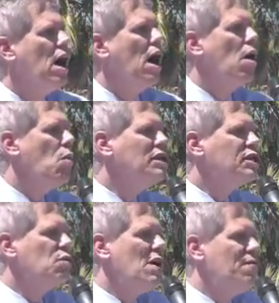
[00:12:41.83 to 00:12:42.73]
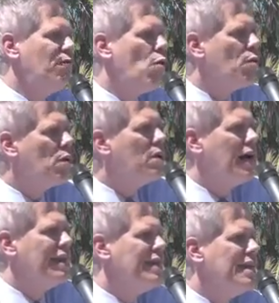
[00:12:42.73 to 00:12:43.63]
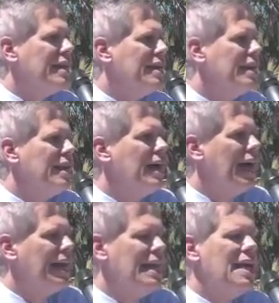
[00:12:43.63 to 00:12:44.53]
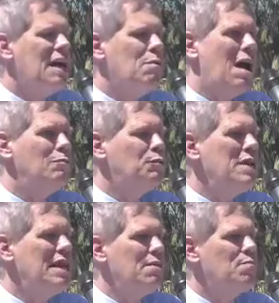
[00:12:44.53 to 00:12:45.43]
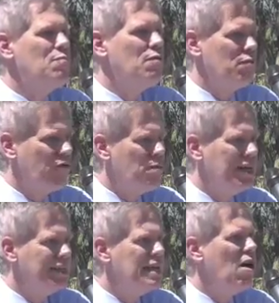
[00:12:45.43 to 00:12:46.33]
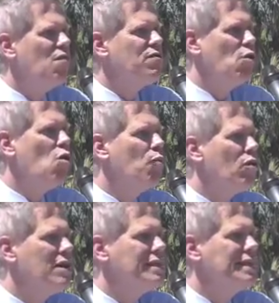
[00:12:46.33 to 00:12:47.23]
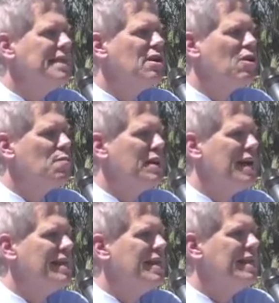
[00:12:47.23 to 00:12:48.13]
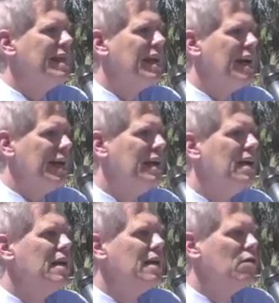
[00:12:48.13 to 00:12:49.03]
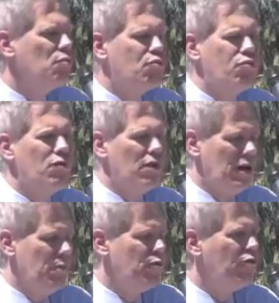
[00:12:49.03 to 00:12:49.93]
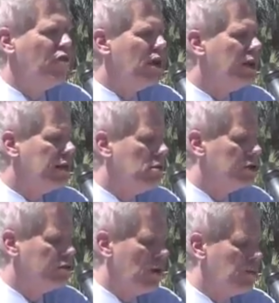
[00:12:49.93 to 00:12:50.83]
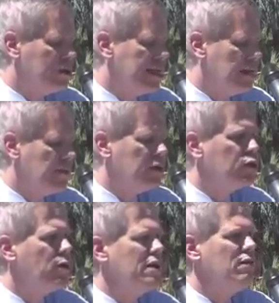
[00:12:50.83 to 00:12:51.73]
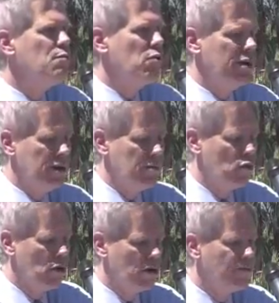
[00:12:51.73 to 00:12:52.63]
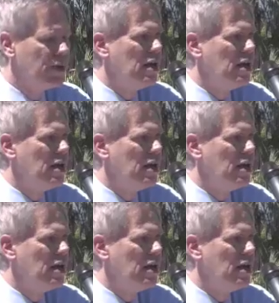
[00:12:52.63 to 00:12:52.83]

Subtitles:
What's the way forward? I think, and again, I'm speaking for myself. The whole board isn't here, but I think that I am fairly close to representing the majority viewpoint on the board.